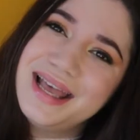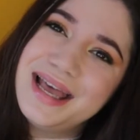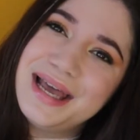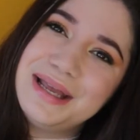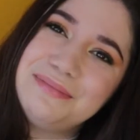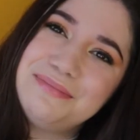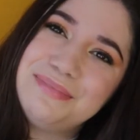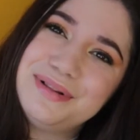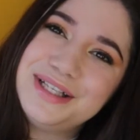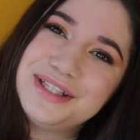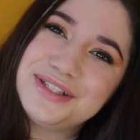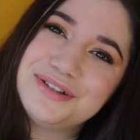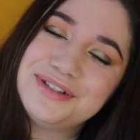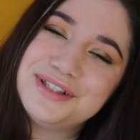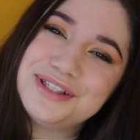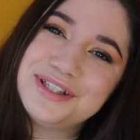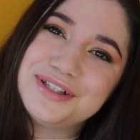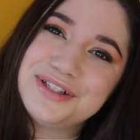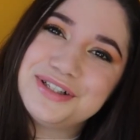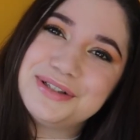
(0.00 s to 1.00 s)
And please
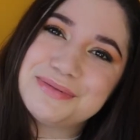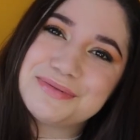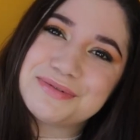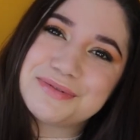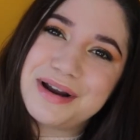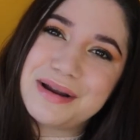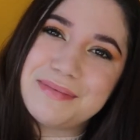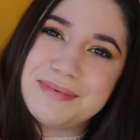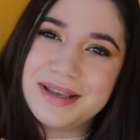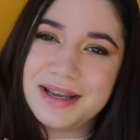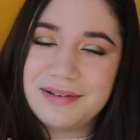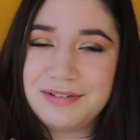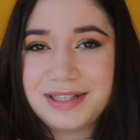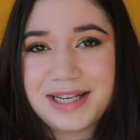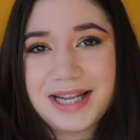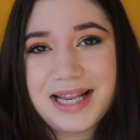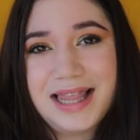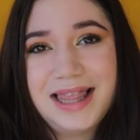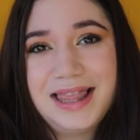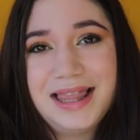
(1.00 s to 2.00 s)
consider subscribing. We'd
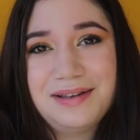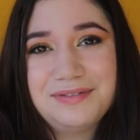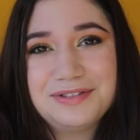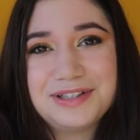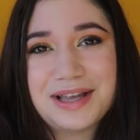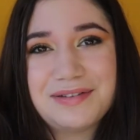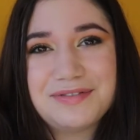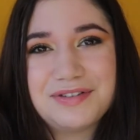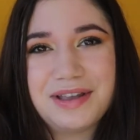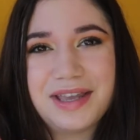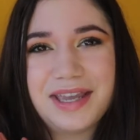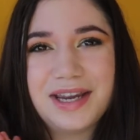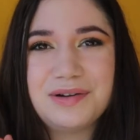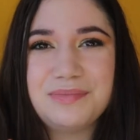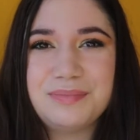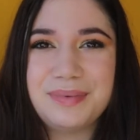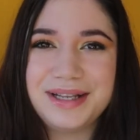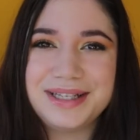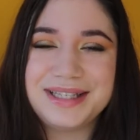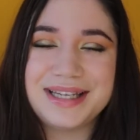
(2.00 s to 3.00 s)
love to have you here.
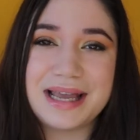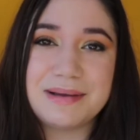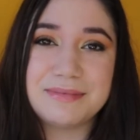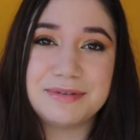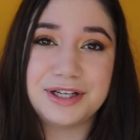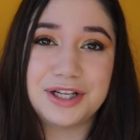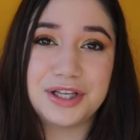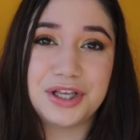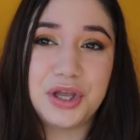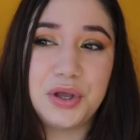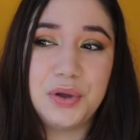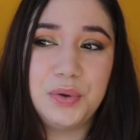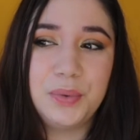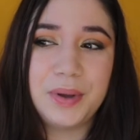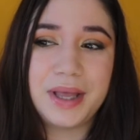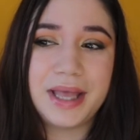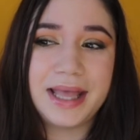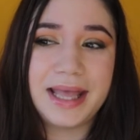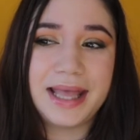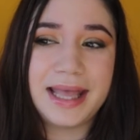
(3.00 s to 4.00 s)
But now I'm gonna go,
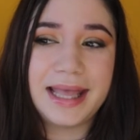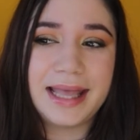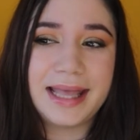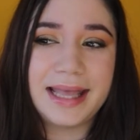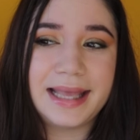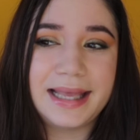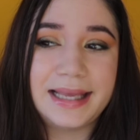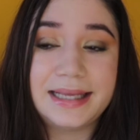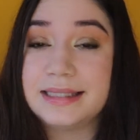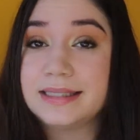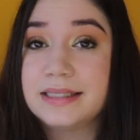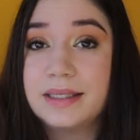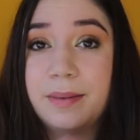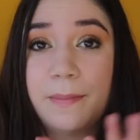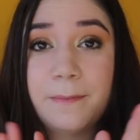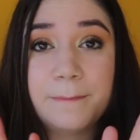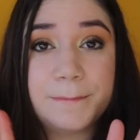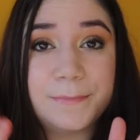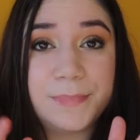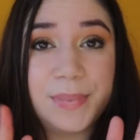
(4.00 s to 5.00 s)
and
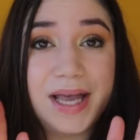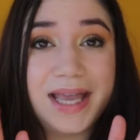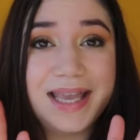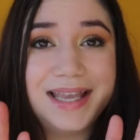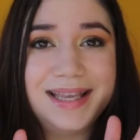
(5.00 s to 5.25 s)
bye.